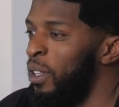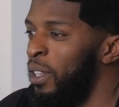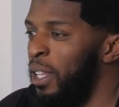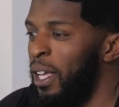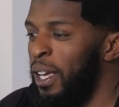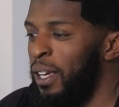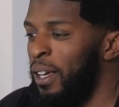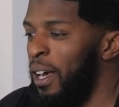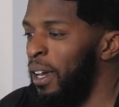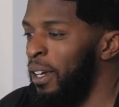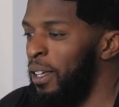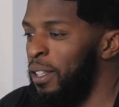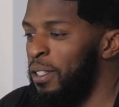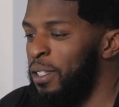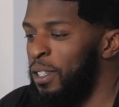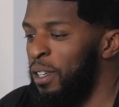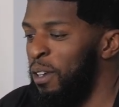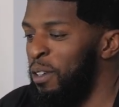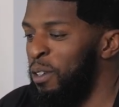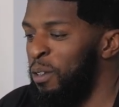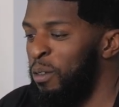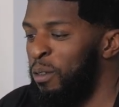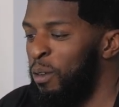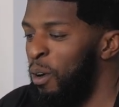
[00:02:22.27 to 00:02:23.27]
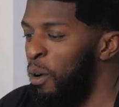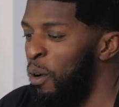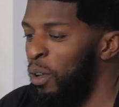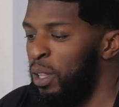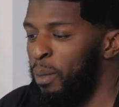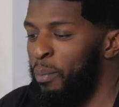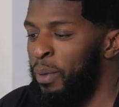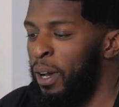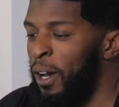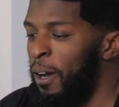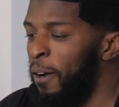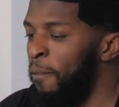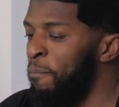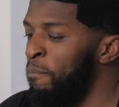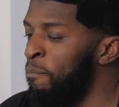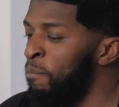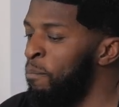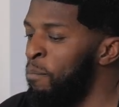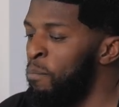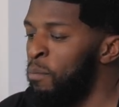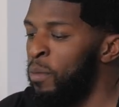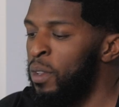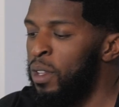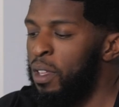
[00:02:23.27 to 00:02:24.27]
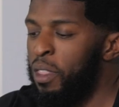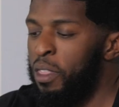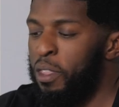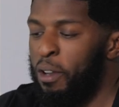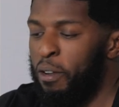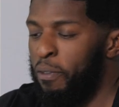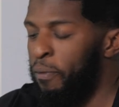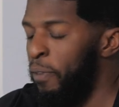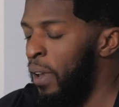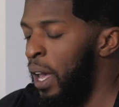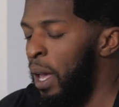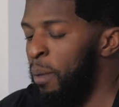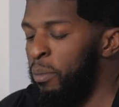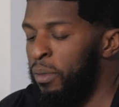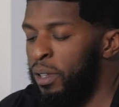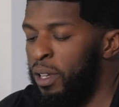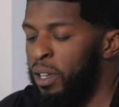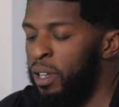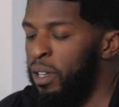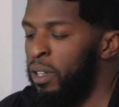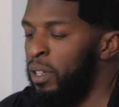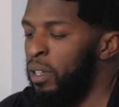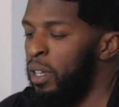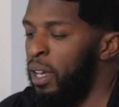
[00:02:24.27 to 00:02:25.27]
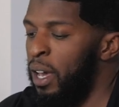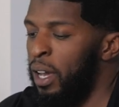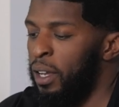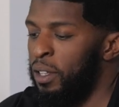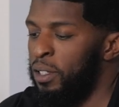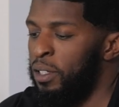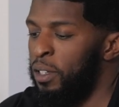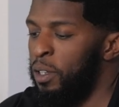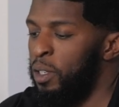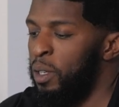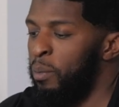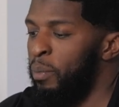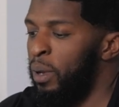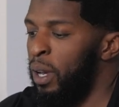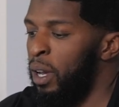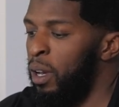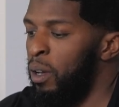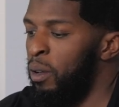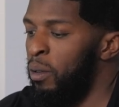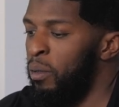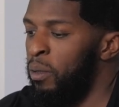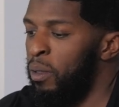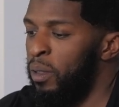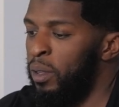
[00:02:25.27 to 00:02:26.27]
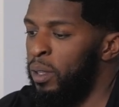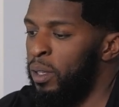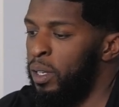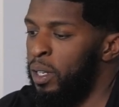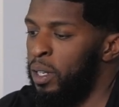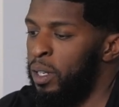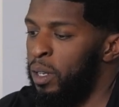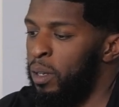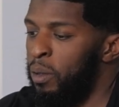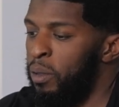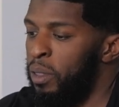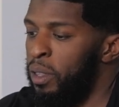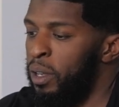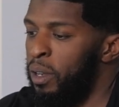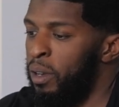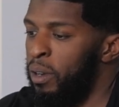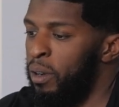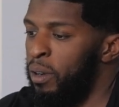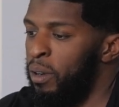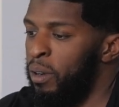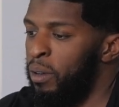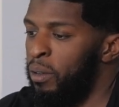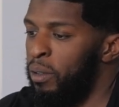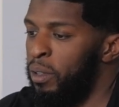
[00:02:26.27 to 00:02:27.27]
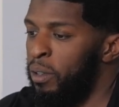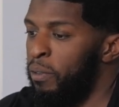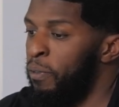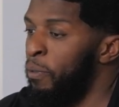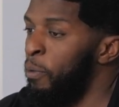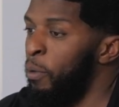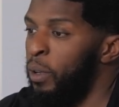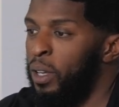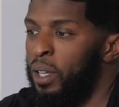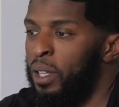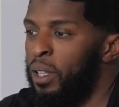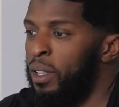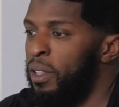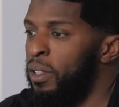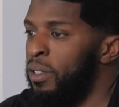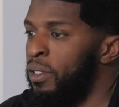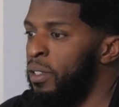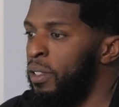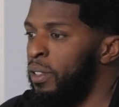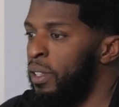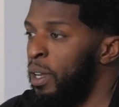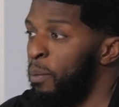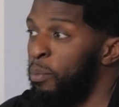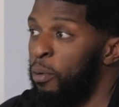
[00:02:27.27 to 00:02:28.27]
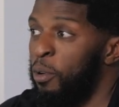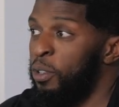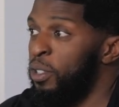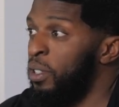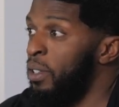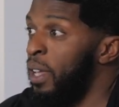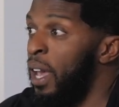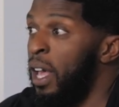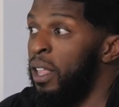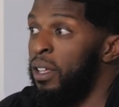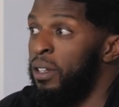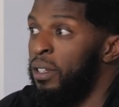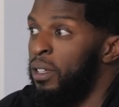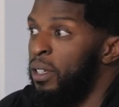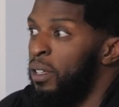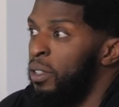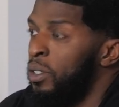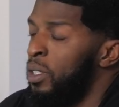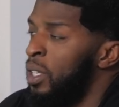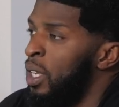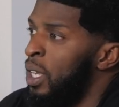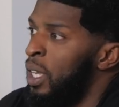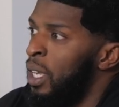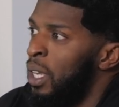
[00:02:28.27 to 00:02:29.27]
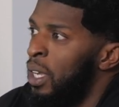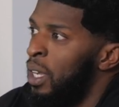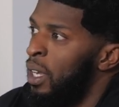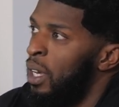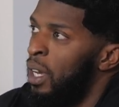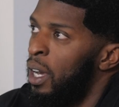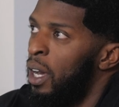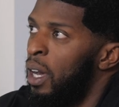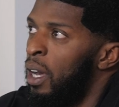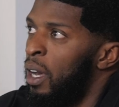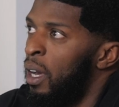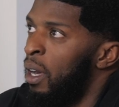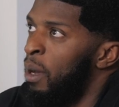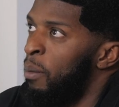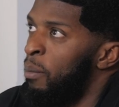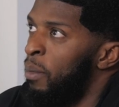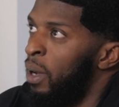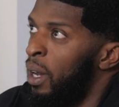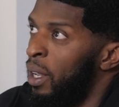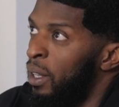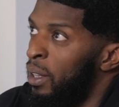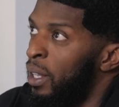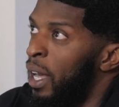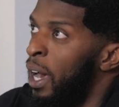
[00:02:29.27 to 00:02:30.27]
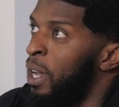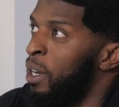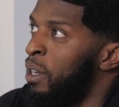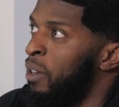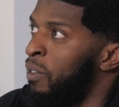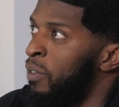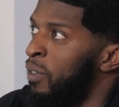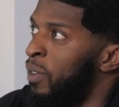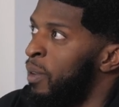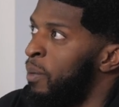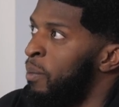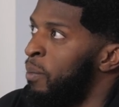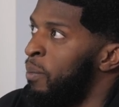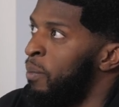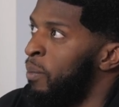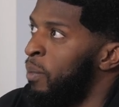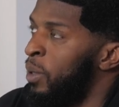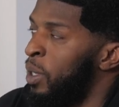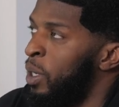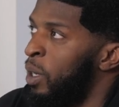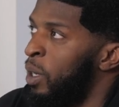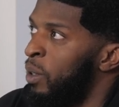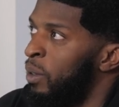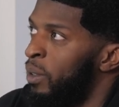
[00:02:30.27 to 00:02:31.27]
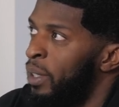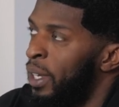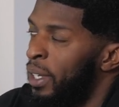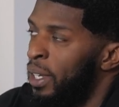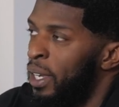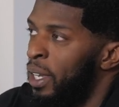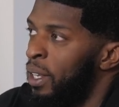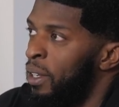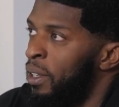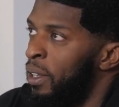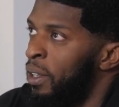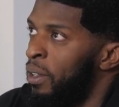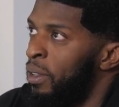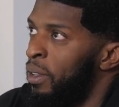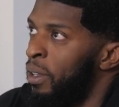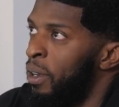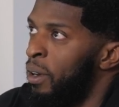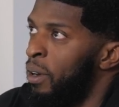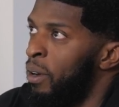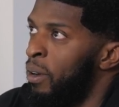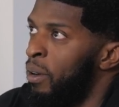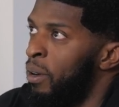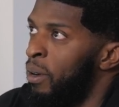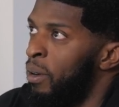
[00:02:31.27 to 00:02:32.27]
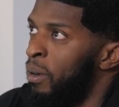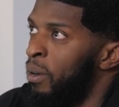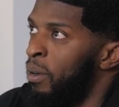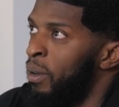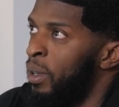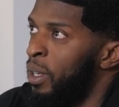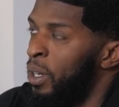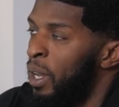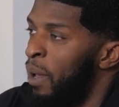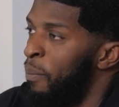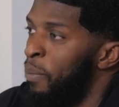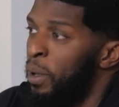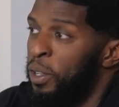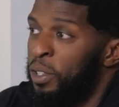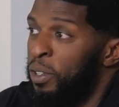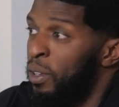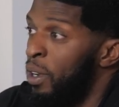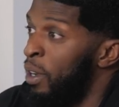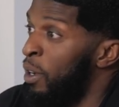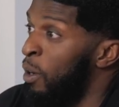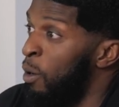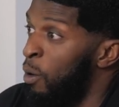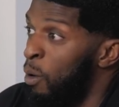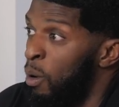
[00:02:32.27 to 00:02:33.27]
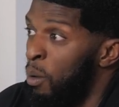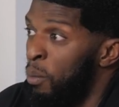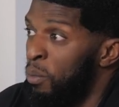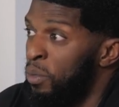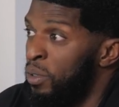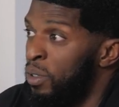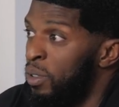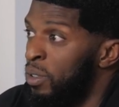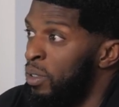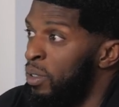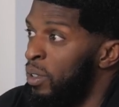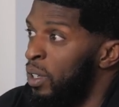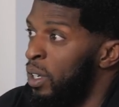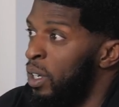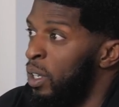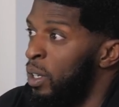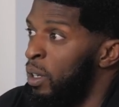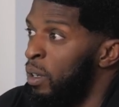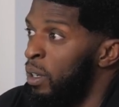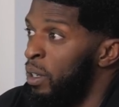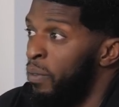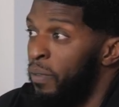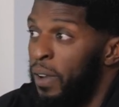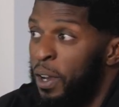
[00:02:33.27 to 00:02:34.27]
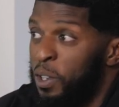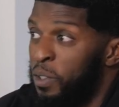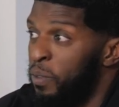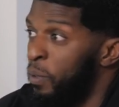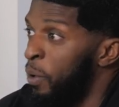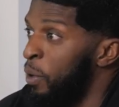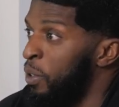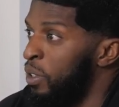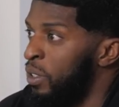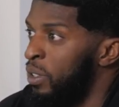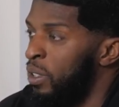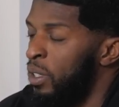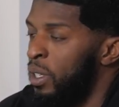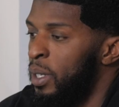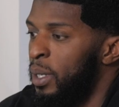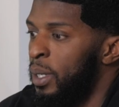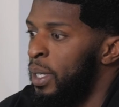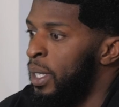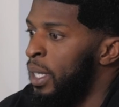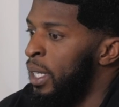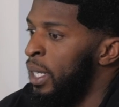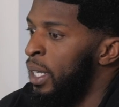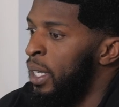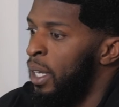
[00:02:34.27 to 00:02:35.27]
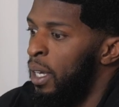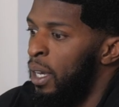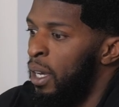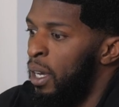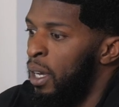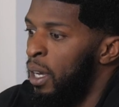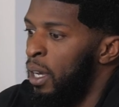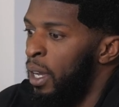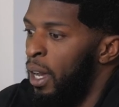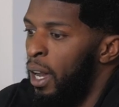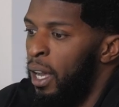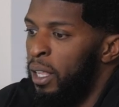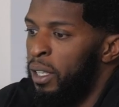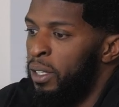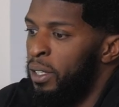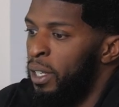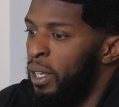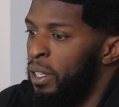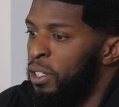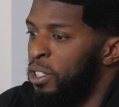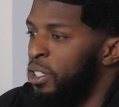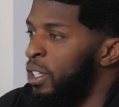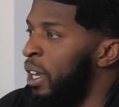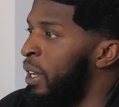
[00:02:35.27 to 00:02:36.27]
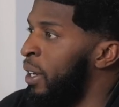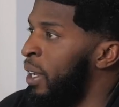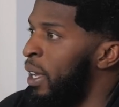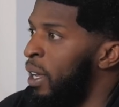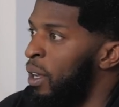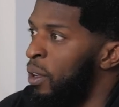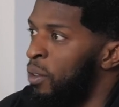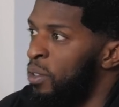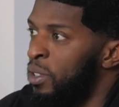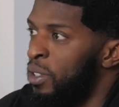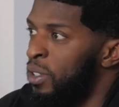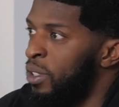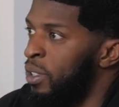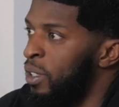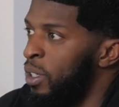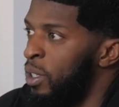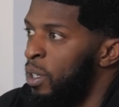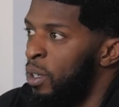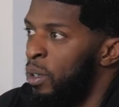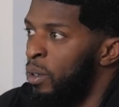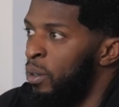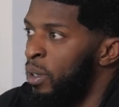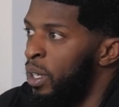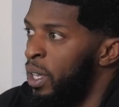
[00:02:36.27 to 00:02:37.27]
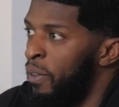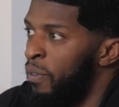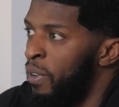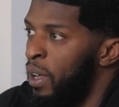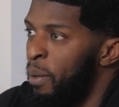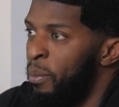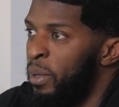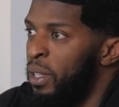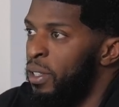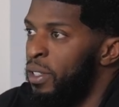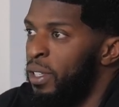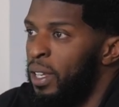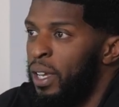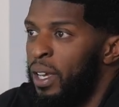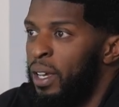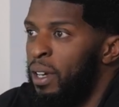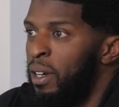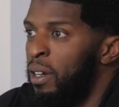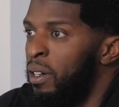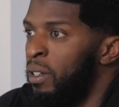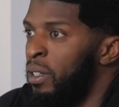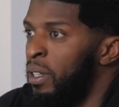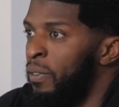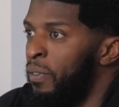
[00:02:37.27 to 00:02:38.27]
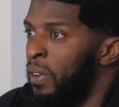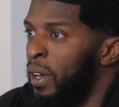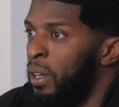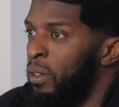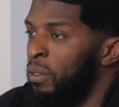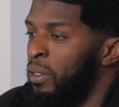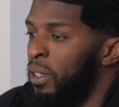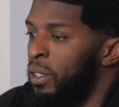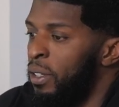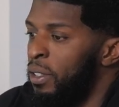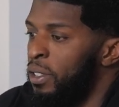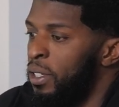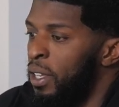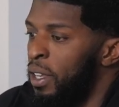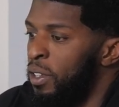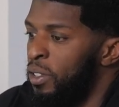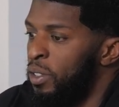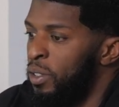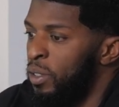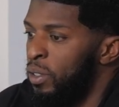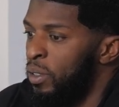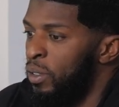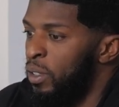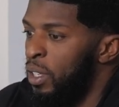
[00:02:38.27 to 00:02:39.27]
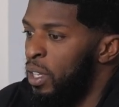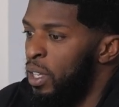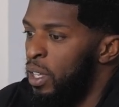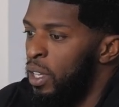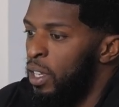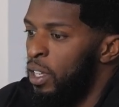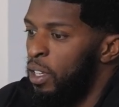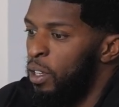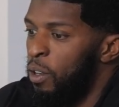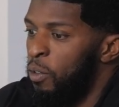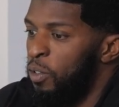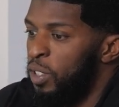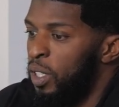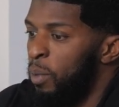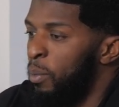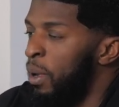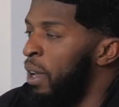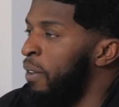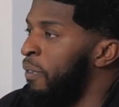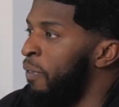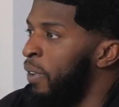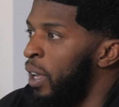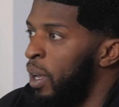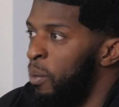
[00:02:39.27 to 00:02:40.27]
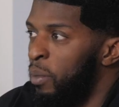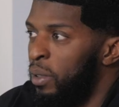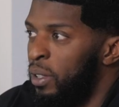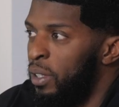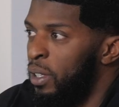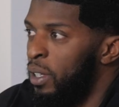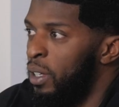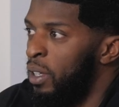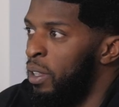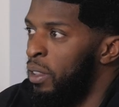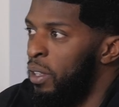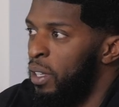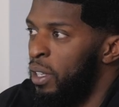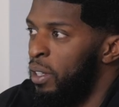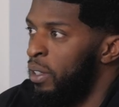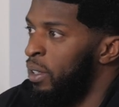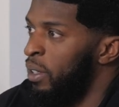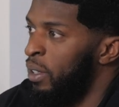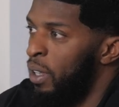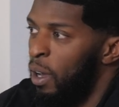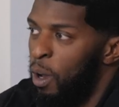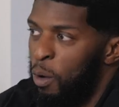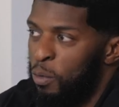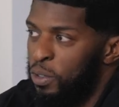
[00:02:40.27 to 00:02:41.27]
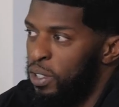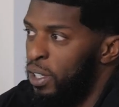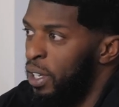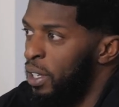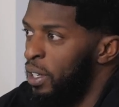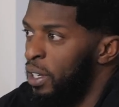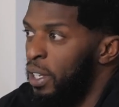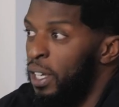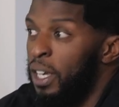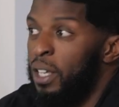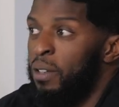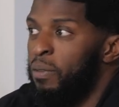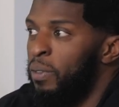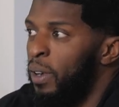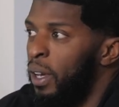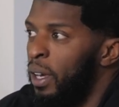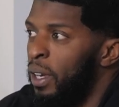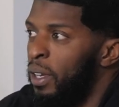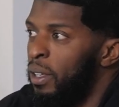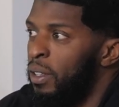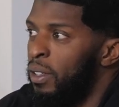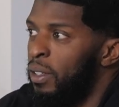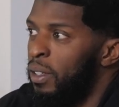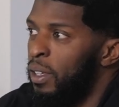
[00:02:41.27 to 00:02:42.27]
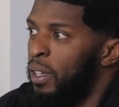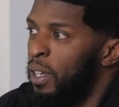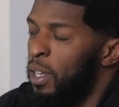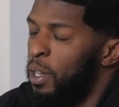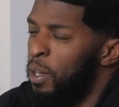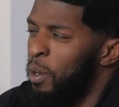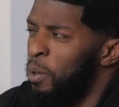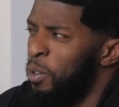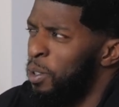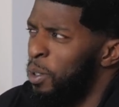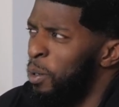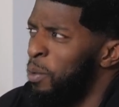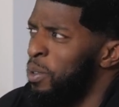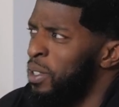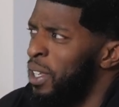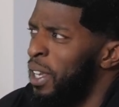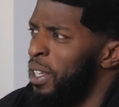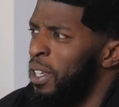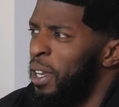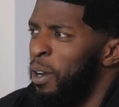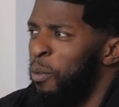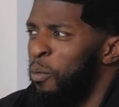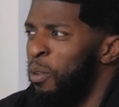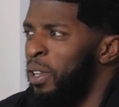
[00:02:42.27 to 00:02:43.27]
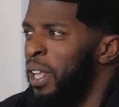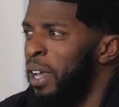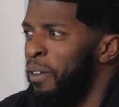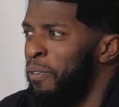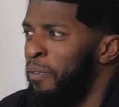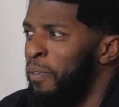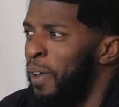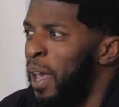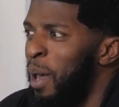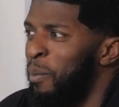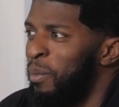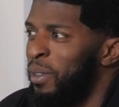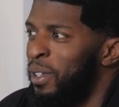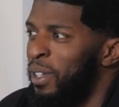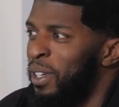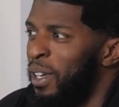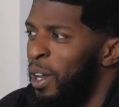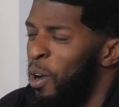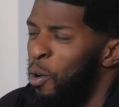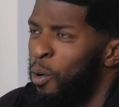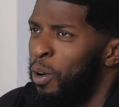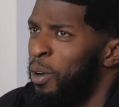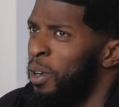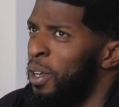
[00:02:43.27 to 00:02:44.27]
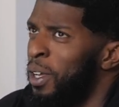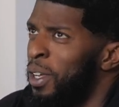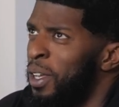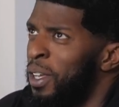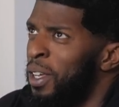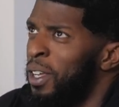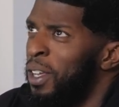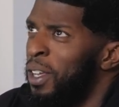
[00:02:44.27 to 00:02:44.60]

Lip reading: Like I can tell you all about their family. I can tell you about, their friends, their personalities. A lot of them, again, I've been to their homes, and vice versa. Holiday shout outs, if I'm in town, if I don't get a chance to go see my family, then I always get an invite, so it's like, yeah, we're like family, or